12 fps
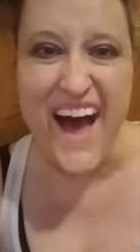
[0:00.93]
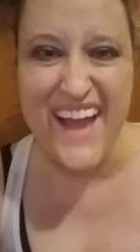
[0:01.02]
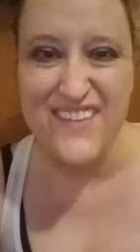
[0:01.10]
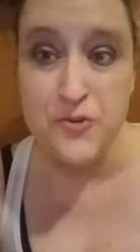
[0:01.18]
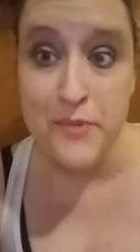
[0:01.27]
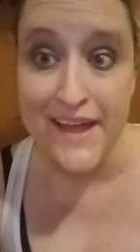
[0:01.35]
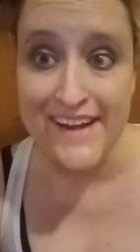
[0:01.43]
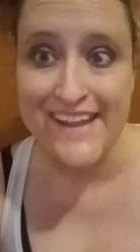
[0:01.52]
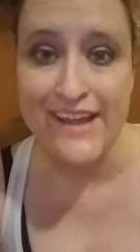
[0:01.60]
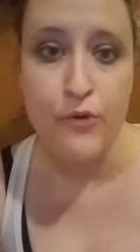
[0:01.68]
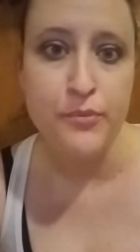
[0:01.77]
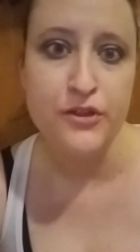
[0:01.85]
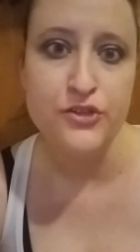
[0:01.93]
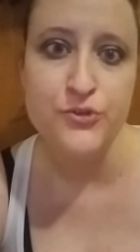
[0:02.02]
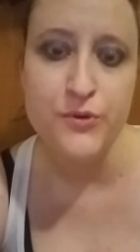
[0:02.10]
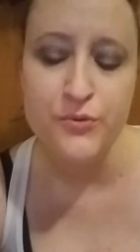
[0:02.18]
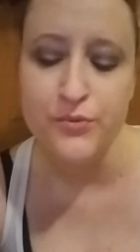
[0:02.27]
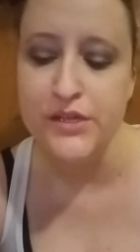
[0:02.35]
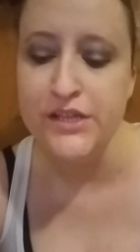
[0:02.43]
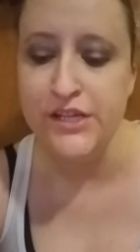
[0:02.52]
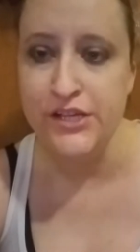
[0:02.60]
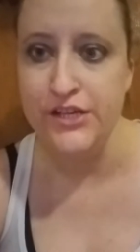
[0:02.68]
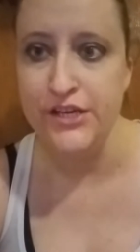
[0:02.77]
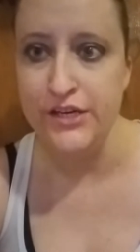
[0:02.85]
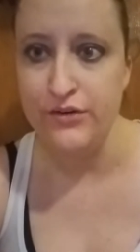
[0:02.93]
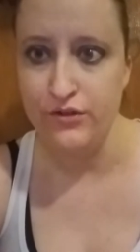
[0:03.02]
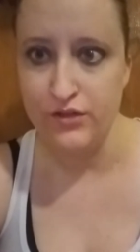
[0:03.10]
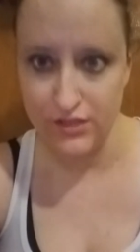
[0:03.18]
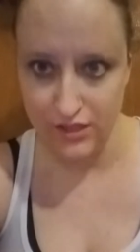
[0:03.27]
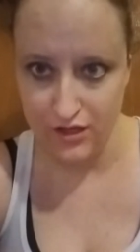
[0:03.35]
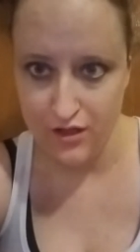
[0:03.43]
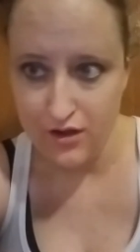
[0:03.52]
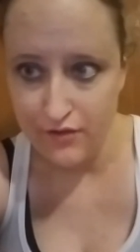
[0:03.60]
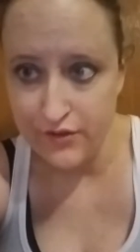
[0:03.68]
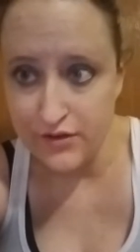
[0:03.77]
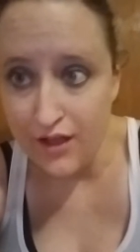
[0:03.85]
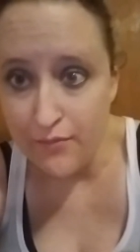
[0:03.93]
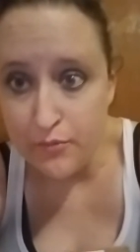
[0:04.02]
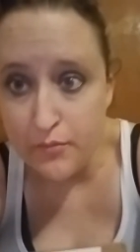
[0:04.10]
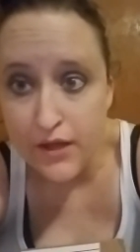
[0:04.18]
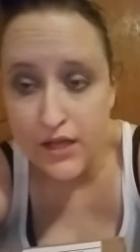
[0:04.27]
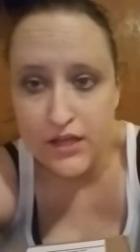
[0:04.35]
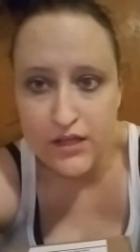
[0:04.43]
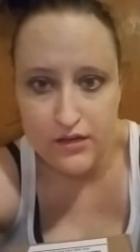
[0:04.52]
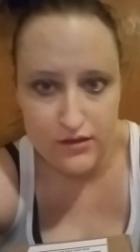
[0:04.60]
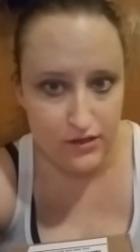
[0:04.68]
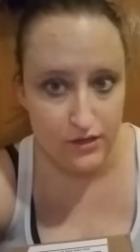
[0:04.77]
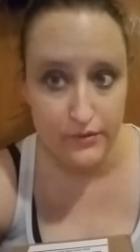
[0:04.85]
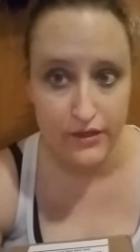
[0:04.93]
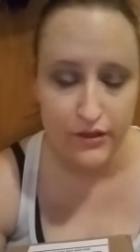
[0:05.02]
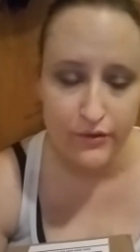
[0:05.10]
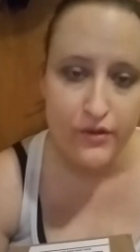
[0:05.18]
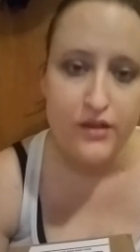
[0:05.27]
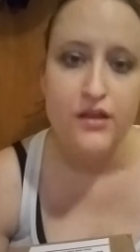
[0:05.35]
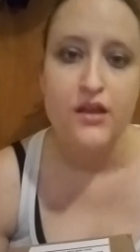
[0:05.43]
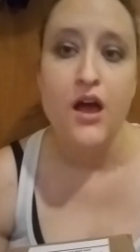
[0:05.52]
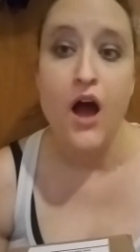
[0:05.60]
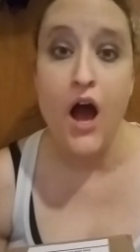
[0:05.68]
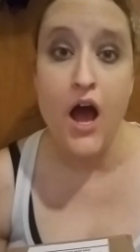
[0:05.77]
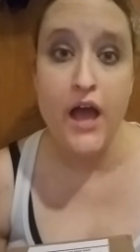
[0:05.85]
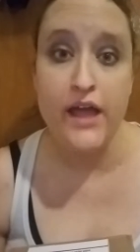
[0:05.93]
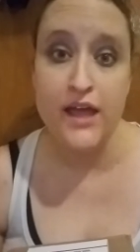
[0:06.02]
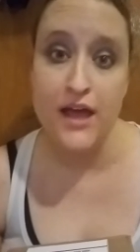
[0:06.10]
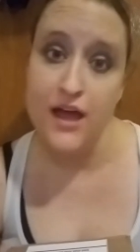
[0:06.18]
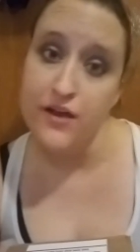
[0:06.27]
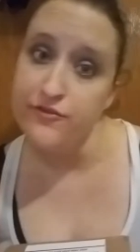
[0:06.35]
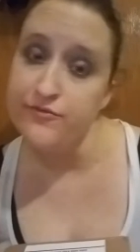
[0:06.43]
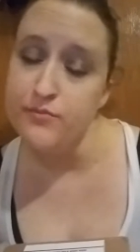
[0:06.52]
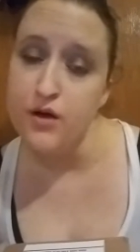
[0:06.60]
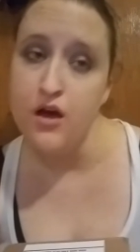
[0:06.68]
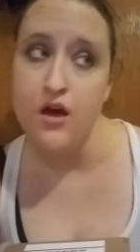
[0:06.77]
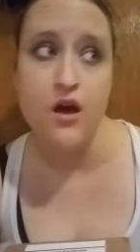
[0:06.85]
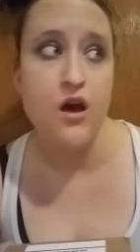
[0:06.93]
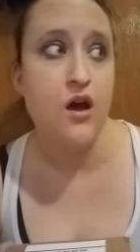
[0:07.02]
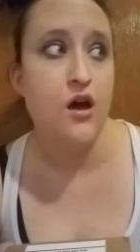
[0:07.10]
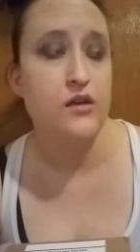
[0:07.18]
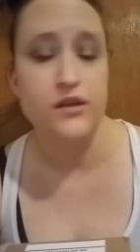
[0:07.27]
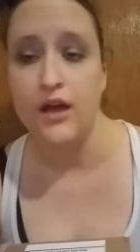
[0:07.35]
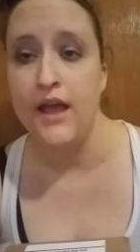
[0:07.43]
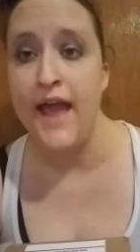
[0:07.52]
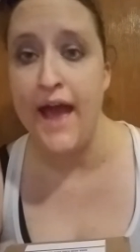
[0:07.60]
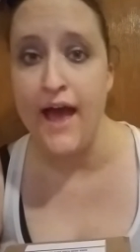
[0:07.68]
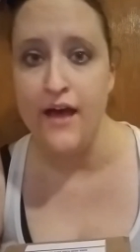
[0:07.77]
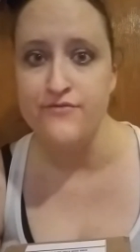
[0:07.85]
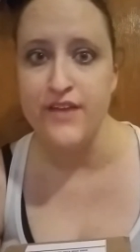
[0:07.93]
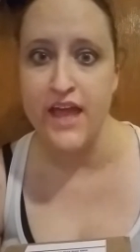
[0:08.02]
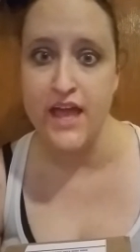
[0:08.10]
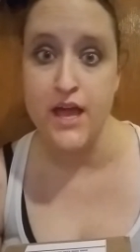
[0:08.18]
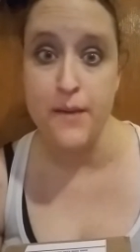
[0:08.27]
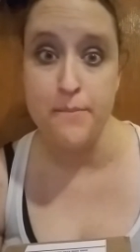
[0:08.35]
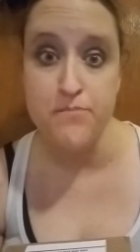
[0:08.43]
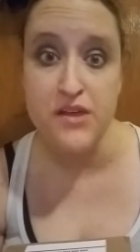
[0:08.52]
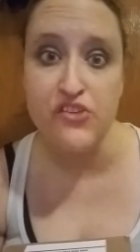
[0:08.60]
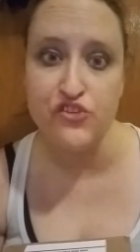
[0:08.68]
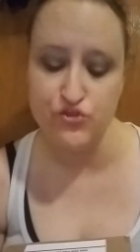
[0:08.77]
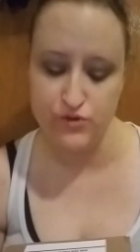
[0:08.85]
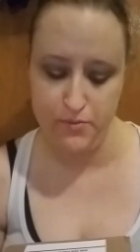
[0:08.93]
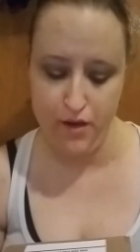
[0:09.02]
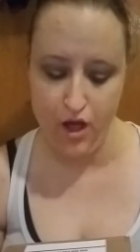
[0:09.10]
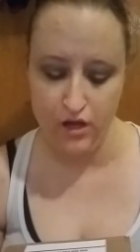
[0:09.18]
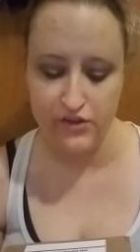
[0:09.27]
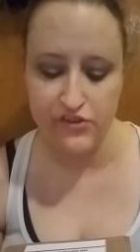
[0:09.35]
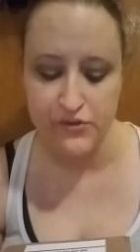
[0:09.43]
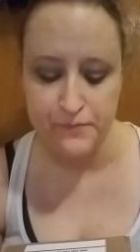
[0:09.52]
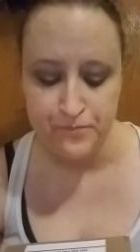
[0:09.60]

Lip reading: Everybody, hope you're all doing really good. I'd like to cut off the top of my head. There we go. I have a mystery box.